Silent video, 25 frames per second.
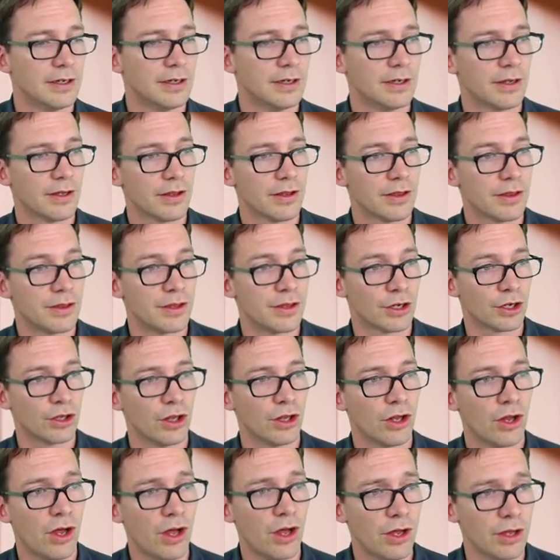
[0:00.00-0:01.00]
the
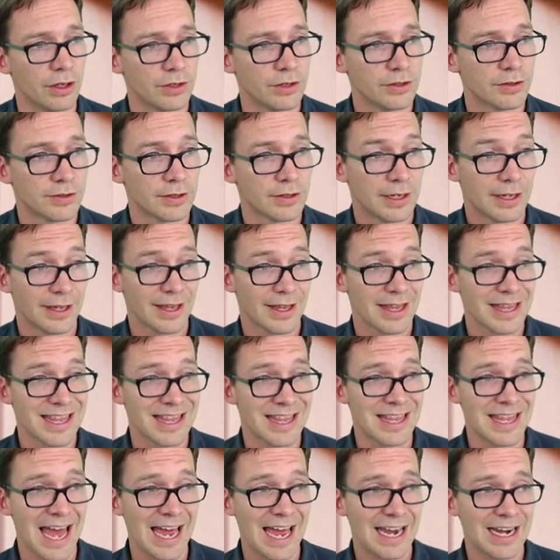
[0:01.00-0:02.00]
clause
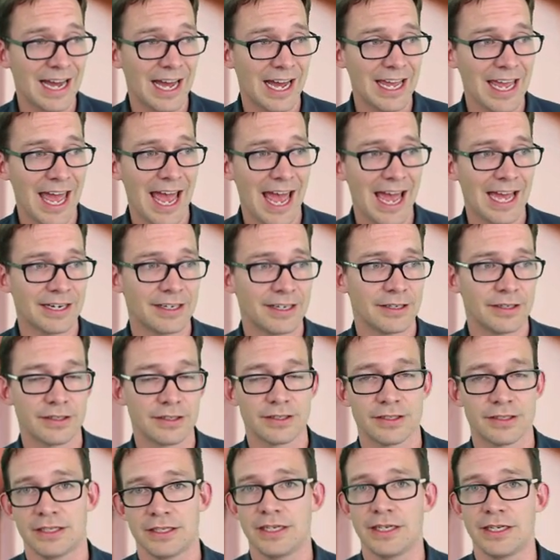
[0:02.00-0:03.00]
that I hadn't
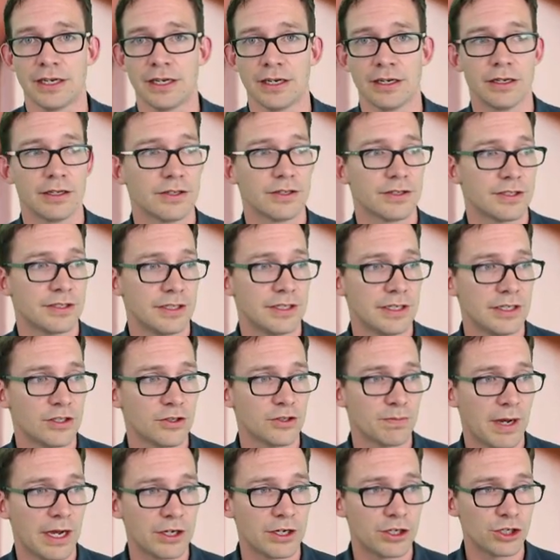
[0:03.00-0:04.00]
seen since
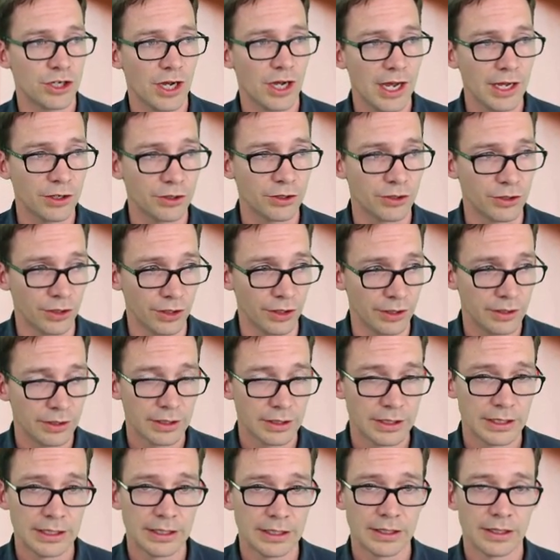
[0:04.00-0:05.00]
my childhood,
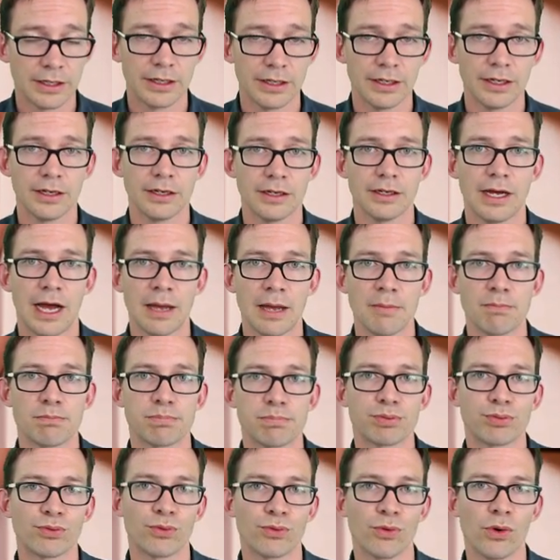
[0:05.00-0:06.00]
I'm
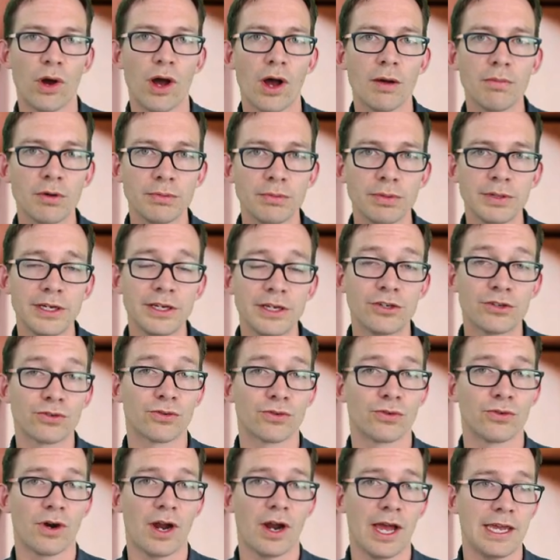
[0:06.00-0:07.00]
probably
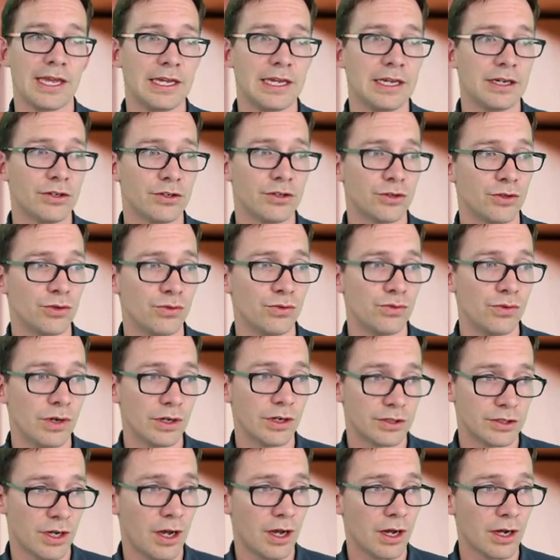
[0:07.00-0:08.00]
trying to
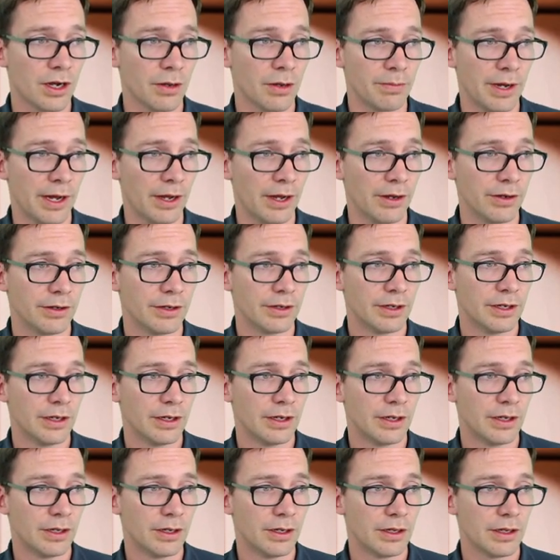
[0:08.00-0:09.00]
talk about
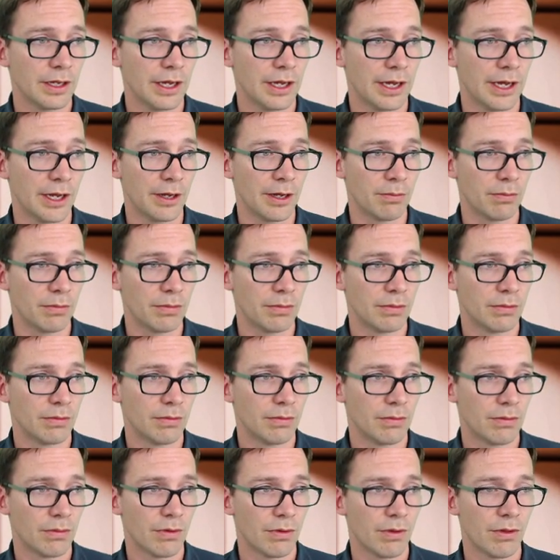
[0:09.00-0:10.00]

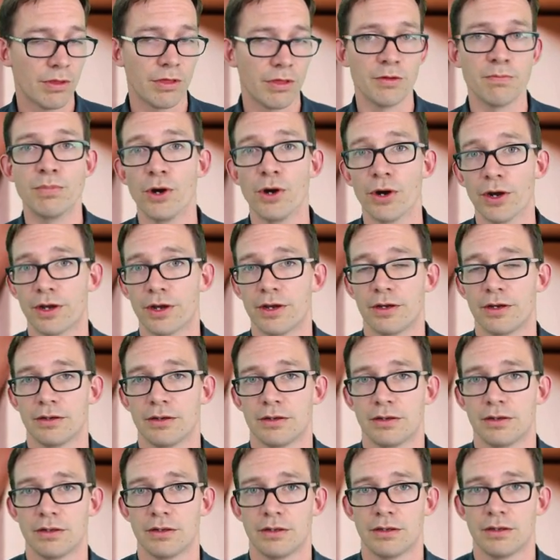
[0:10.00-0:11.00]
the book.
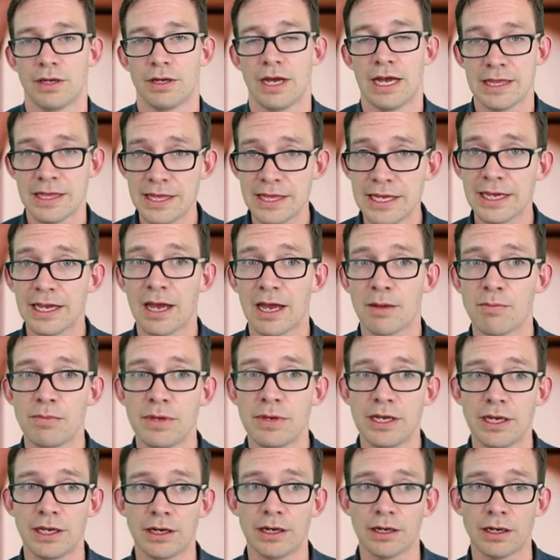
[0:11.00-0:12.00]
I think I
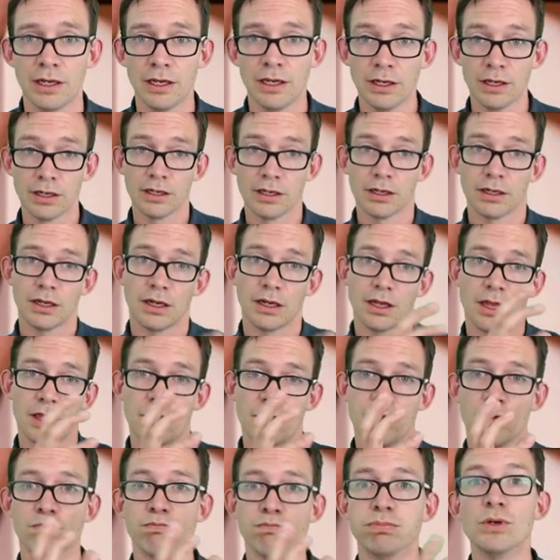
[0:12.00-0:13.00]
mean the
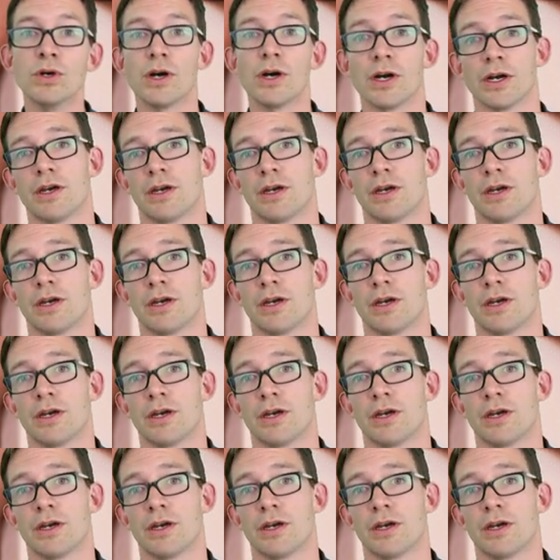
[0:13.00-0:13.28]
book